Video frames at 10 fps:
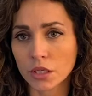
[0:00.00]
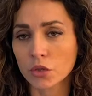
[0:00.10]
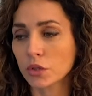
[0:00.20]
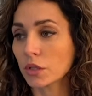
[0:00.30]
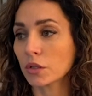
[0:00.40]

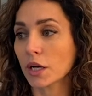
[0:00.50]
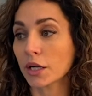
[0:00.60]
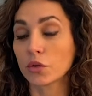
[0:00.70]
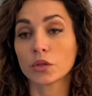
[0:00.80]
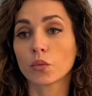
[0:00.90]
Couldn't, I
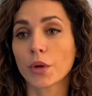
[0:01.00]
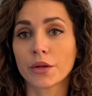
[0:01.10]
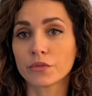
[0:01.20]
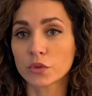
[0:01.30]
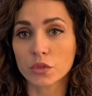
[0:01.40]
couldn't wave
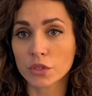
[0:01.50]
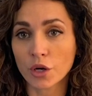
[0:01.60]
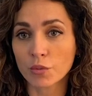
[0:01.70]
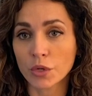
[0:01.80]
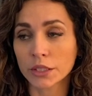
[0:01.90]
to
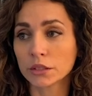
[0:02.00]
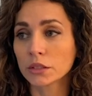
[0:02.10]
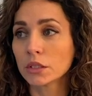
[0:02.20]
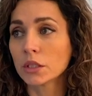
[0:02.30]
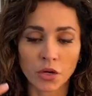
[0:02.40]
someone.
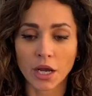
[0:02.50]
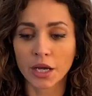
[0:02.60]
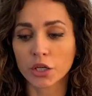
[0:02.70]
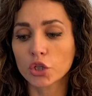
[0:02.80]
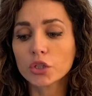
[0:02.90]
I
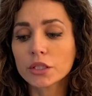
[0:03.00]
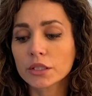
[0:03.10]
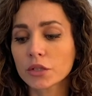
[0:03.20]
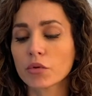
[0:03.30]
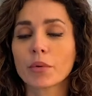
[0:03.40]

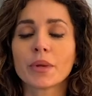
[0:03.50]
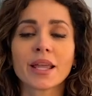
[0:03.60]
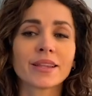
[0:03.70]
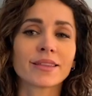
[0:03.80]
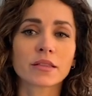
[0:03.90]
couldn't grab
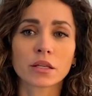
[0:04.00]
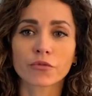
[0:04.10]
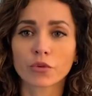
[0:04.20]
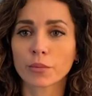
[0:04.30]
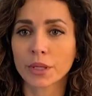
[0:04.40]
anything
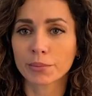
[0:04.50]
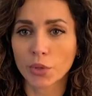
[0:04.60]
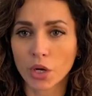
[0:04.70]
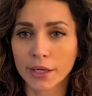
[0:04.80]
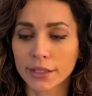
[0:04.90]
from my
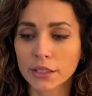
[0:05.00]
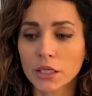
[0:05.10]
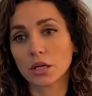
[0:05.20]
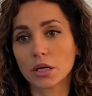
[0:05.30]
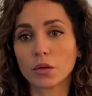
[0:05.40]
pocket.
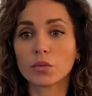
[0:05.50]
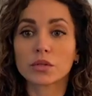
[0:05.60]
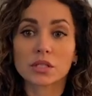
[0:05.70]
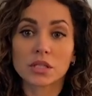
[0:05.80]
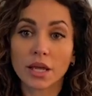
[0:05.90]
I was
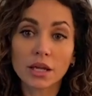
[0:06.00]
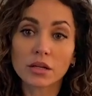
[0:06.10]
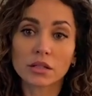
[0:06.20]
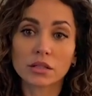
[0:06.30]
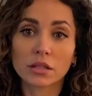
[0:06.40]

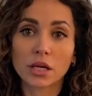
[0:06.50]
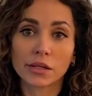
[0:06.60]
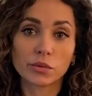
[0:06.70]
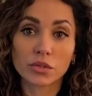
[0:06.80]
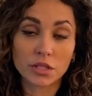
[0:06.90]
scared. I
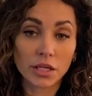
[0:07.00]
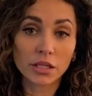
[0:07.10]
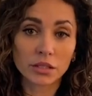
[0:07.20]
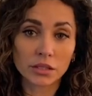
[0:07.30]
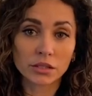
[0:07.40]
was
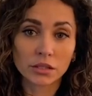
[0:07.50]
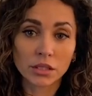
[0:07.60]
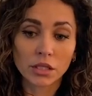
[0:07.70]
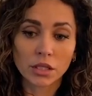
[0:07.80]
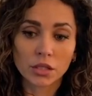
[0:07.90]
scared
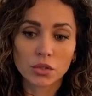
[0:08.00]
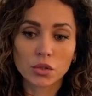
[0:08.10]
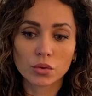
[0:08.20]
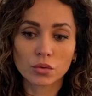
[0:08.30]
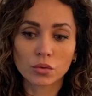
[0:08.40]

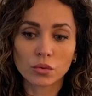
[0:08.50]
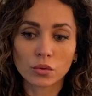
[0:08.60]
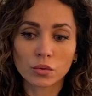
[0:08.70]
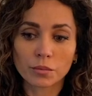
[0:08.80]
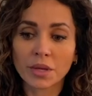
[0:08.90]
to
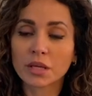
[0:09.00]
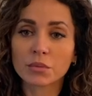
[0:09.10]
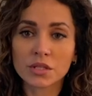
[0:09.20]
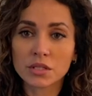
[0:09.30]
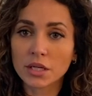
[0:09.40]
make
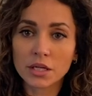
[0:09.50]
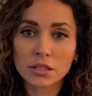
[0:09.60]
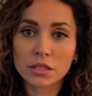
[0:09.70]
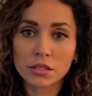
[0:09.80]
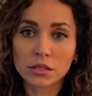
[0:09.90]

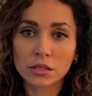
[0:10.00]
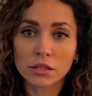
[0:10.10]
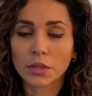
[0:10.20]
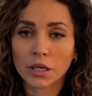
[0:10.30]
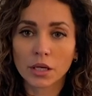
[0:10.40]
mistakes
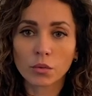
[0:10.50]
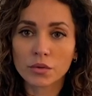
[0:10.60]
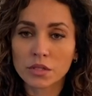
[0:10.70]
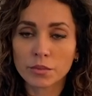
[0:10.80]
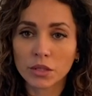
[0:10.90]
and I was
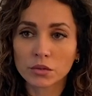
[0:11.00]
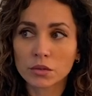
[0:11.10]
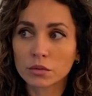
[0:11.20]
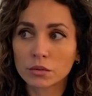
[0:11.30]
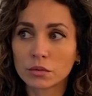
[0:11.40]
about
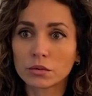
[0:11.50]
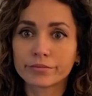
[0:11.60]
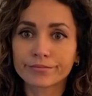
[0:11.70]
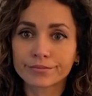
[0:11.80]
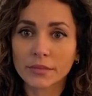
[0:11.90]
to
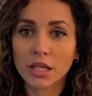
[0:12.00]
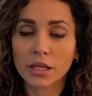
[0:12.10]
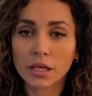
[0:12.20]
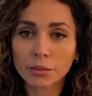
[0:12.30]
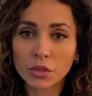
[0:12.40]

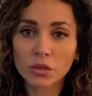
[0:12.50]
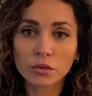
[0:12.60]
let him go.